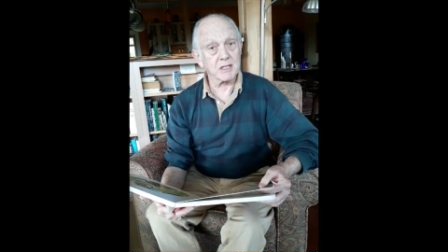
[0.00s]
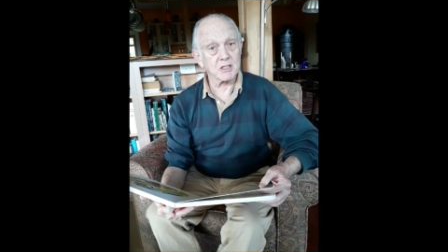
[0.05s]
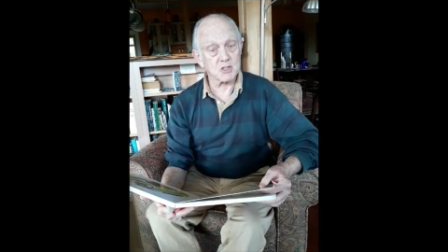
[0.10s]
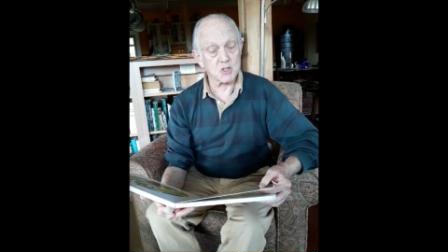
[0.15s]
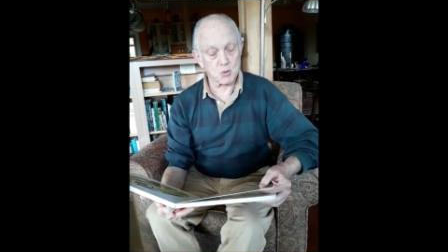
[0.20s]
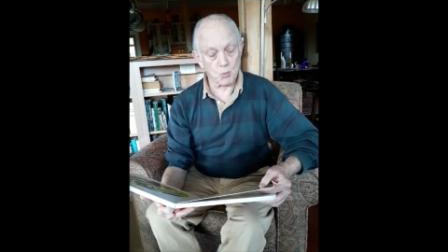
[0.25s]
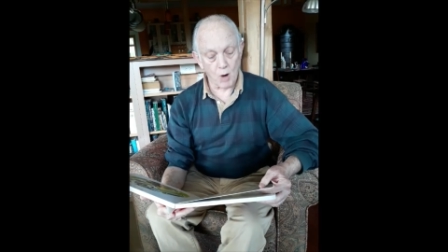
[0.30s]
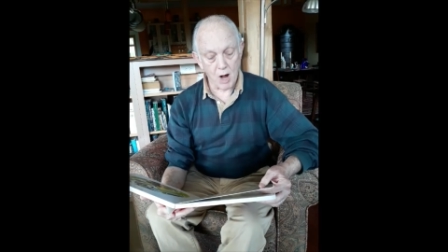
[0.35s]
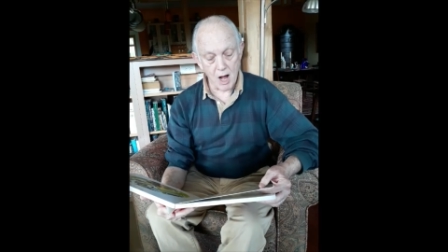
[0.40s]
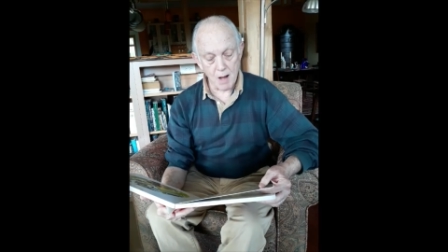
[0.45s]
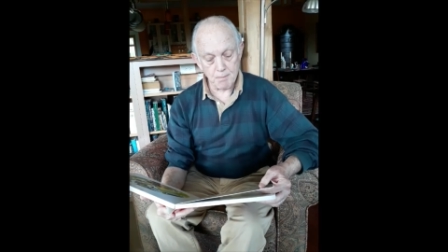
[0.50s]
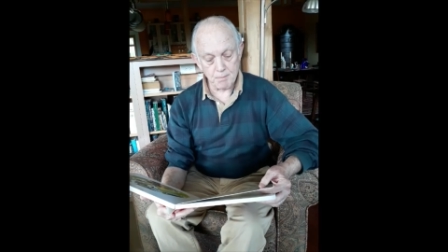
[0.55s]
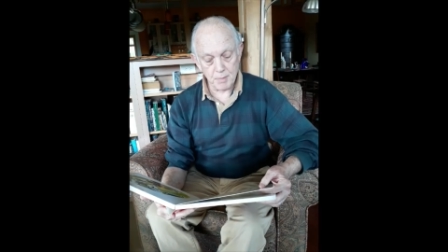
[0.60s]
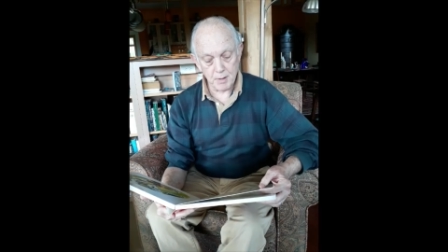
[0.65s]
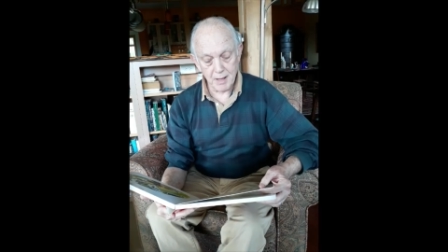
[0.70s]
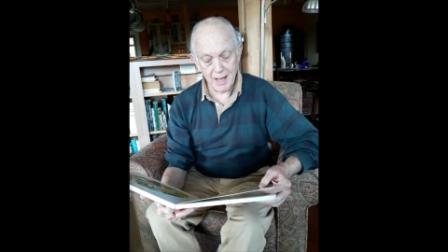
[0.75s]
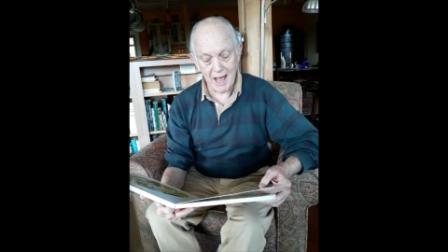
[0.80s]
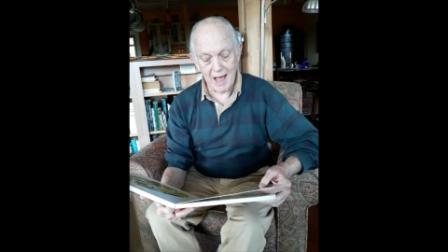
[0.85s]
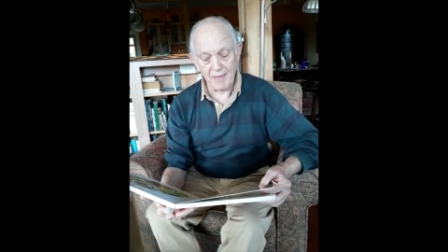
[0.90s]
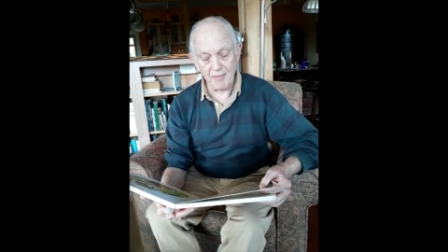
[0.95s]

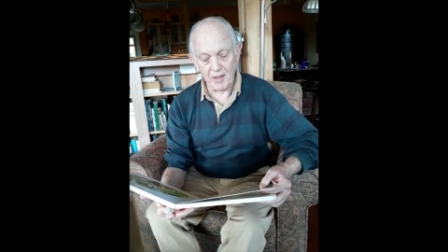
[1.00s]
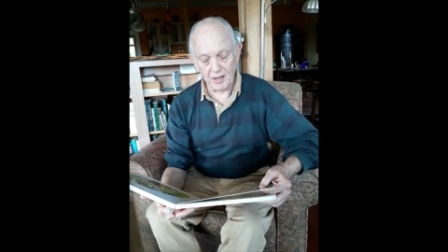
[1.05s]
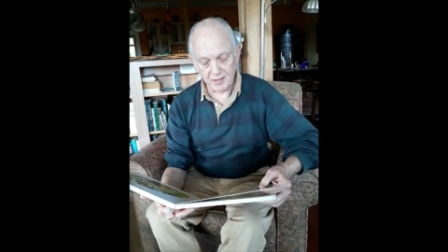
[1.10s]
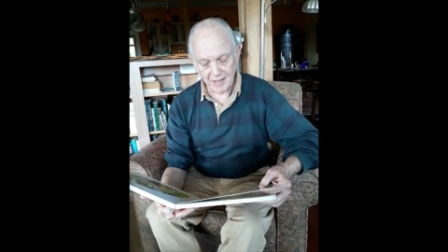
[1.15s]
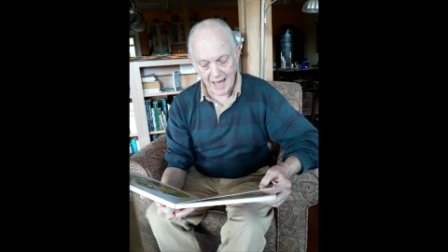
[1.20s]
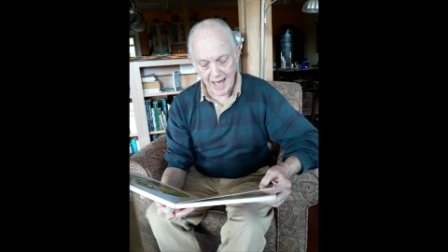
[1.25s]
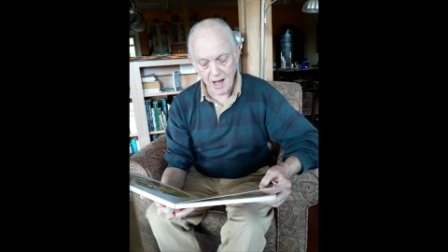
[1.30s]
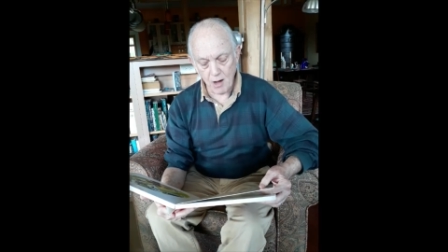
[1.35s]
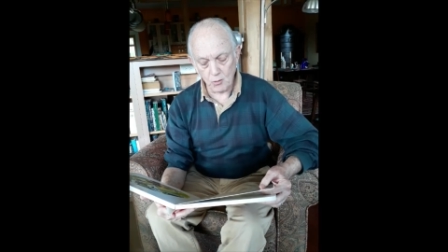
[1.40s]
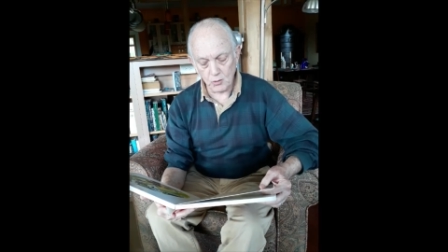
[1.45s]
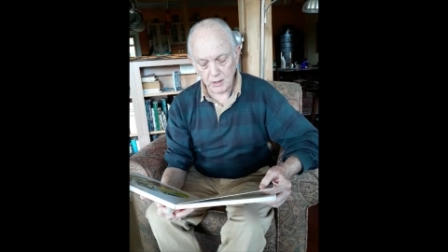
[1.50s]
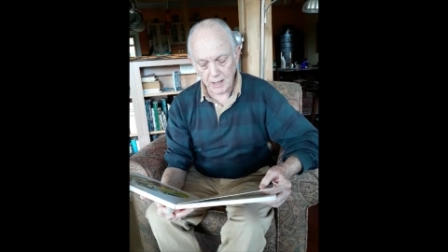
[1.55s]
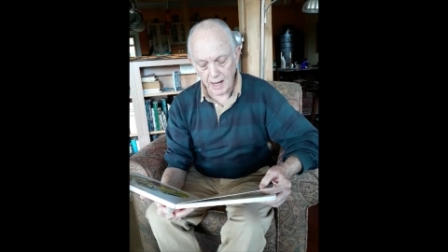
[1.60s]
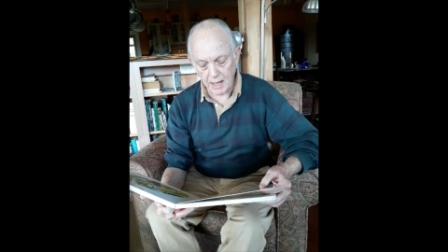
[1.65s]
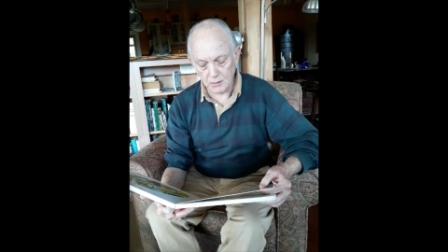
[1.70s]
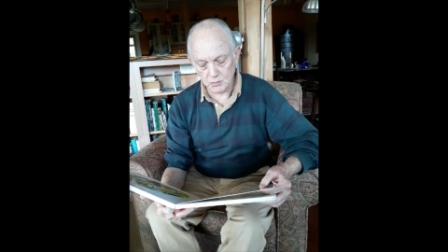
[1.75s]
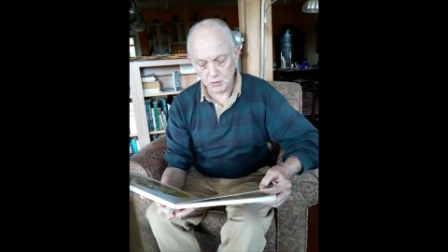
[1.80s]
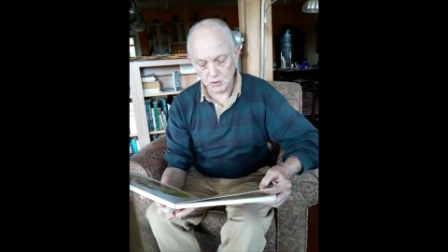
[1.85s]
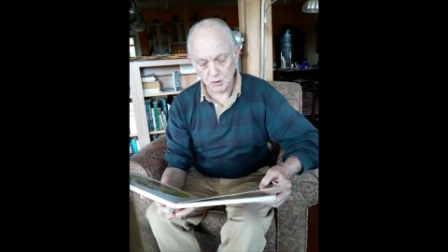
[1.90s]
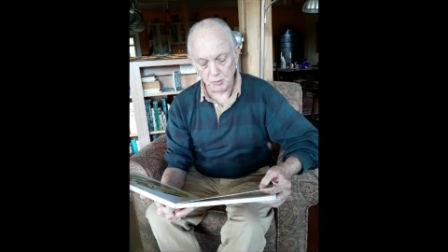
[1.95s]
Swap, and the town
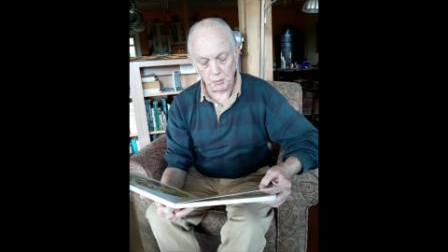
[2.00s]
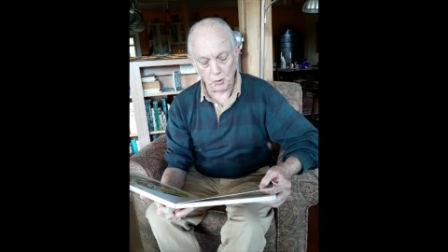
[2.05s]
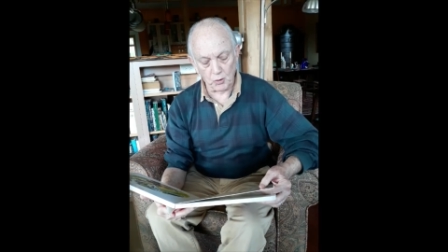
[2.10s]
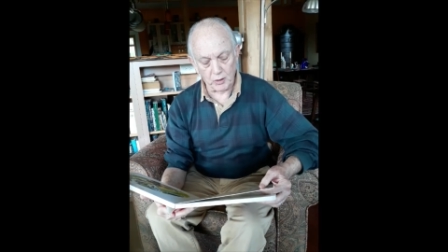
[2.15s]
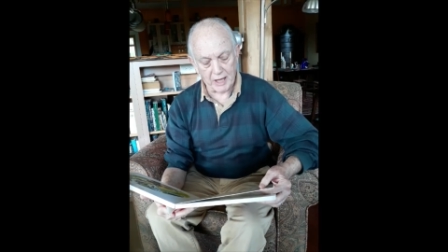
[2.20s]
constable